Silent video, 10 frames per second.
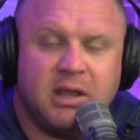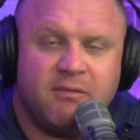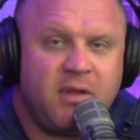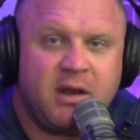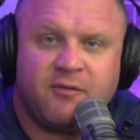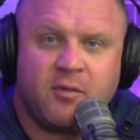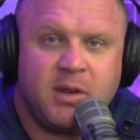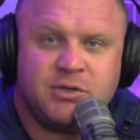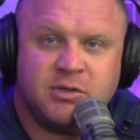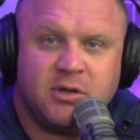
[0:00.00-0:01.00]
Give that
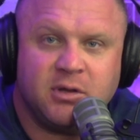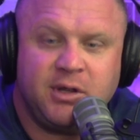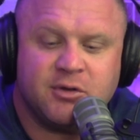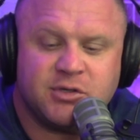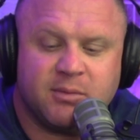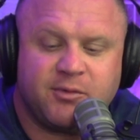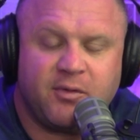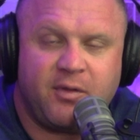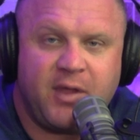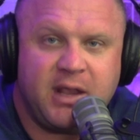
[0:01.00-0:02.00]
information to your leadership so
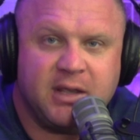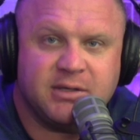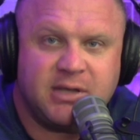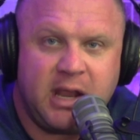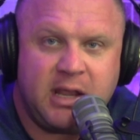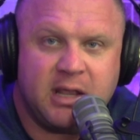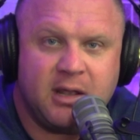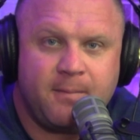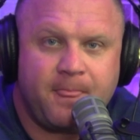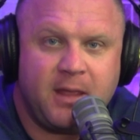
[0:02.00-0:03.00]
that they can take it